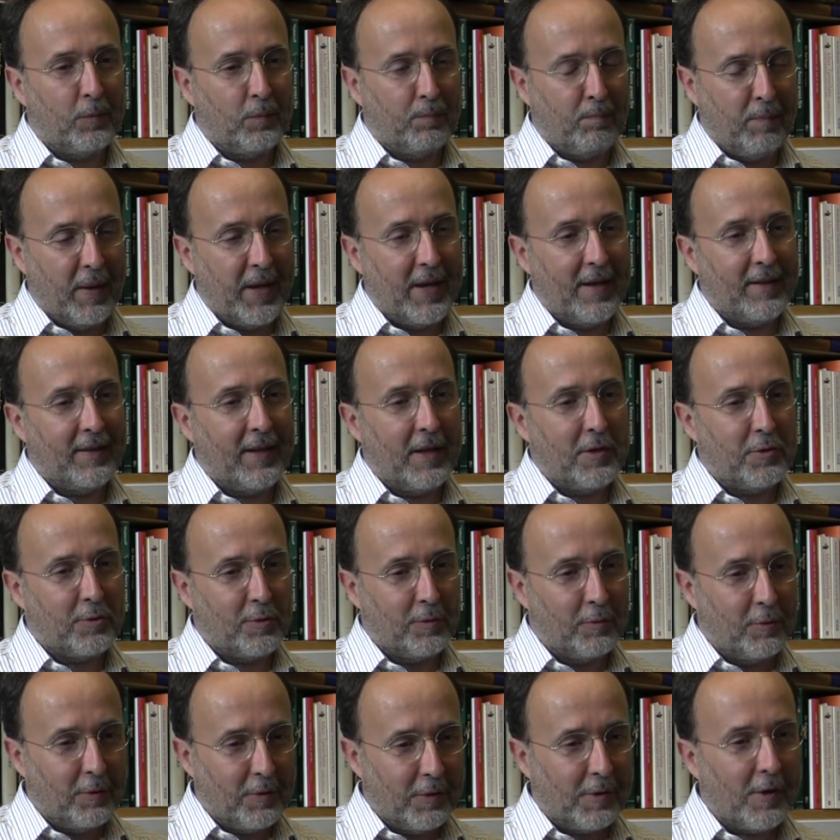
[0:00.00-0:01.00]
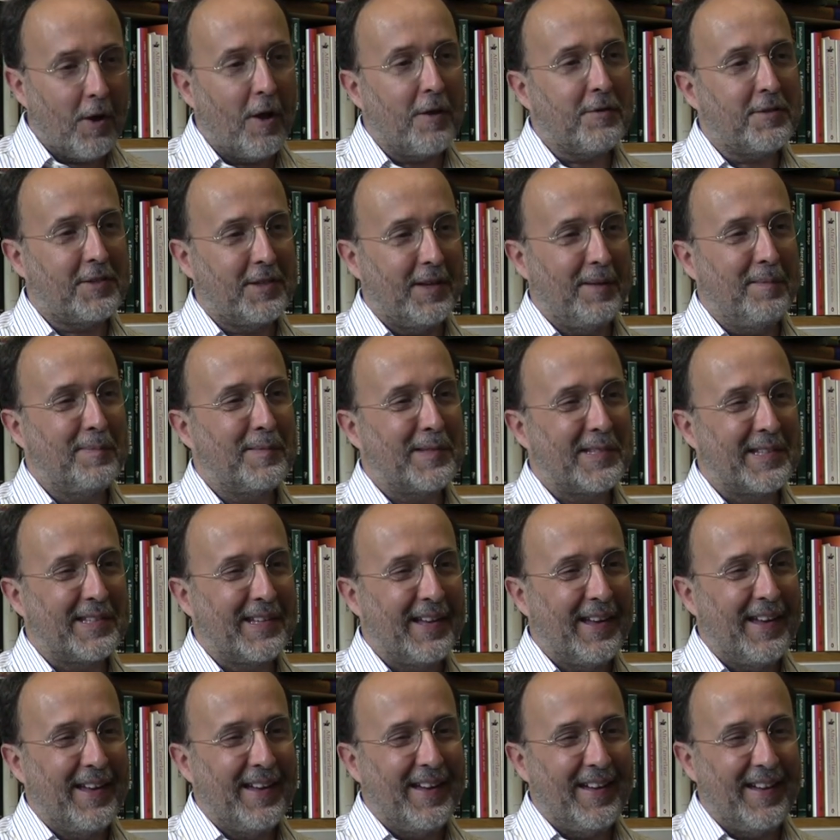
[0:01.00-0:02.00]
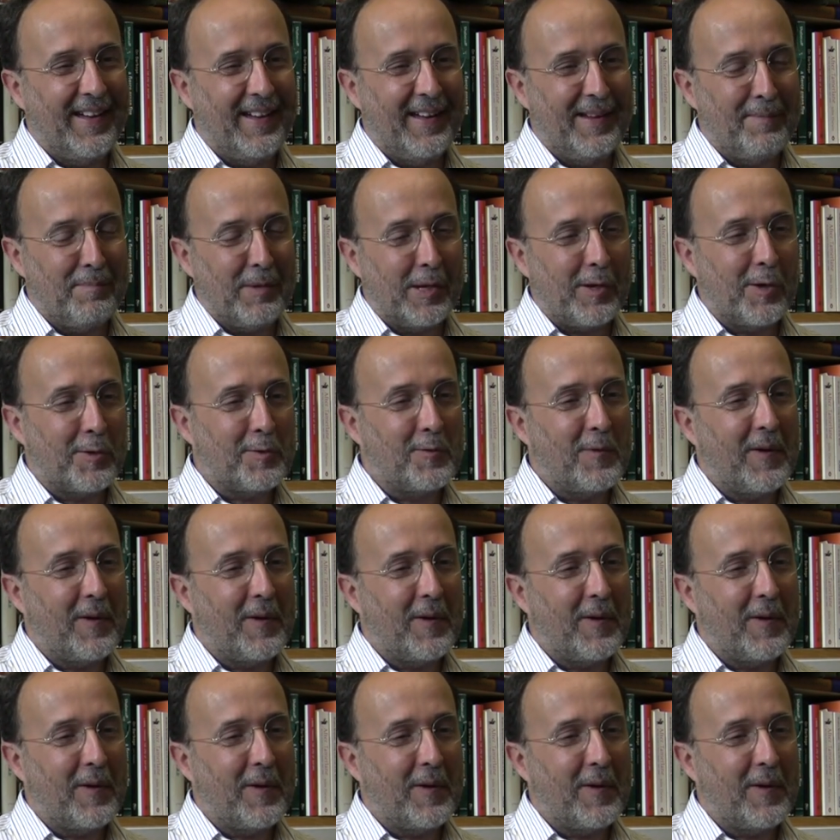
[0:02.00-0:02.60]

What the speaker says: pay attention to the concepts. Because